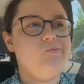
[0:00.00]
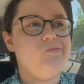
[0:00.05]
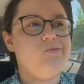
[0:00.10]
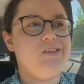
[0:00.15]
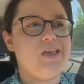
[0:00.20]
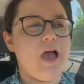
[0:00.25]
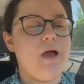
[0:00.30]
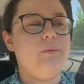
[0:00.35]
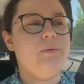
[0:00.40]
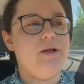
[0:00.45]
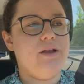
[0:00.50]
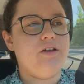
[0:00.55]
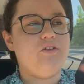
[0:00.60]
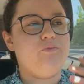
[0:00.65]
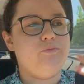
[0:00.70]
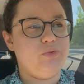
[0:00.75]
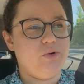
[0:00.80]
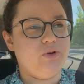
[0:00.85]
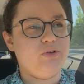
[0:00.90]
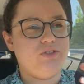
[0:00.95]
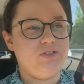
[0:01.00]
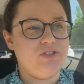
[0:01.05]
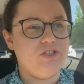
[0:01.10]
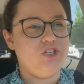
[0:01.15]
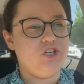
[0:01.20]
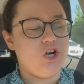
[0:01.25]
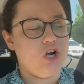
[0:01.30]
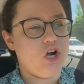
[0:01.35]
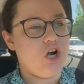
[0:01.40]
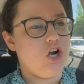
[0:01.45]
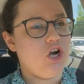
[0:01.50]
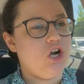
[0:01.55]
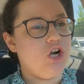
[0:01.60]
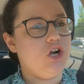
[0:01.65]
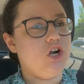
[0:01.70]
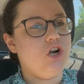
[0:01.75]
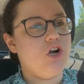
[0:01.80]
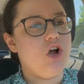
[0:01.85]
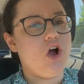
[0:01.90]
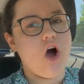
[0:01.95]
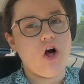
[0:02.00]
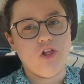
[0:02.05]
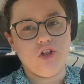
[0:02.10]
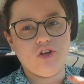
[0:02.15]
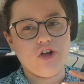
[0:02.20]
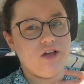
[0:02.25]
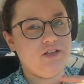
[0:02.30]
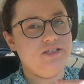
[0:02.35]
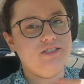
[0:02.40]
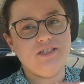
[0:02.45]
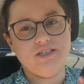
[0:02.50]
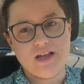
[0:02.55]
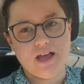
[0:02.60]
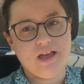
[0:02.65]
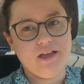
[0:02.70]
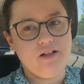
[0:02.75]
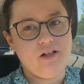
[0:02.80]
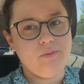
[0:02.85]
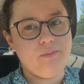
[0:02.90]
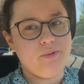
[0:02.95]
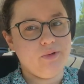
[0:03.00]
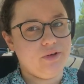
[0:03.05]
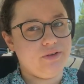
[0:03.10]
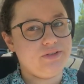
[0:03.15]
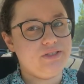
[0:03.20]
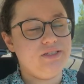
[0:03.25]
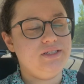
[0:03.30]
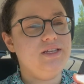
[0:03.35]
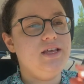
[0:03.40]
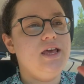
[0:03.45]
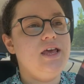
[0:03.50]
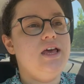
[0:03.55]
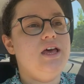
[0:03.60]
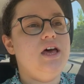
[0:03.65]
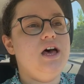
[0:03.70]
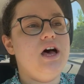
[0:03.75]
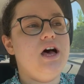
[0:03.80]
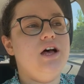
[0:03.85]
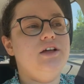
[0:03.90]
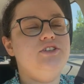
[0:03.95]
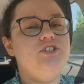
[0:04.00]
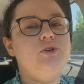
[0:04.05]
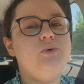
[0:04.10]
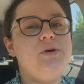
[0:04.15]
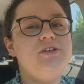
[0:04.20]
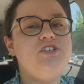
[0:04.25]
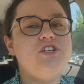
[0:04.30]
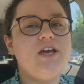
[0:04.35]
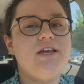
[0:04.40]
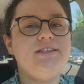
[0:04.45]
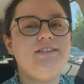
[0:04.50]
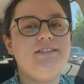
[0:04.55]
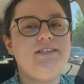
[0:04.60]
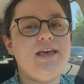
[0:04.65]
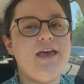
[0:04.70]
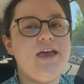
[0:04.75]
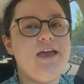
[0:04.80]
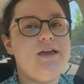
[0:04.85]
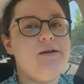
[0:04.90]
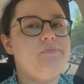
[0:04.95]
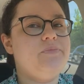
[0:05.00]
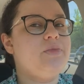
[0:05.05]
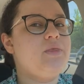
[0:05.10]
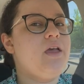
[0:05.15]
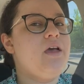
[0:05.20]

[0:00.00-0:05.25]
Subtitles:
get rid of books that are Holocaust denial books. To which I say,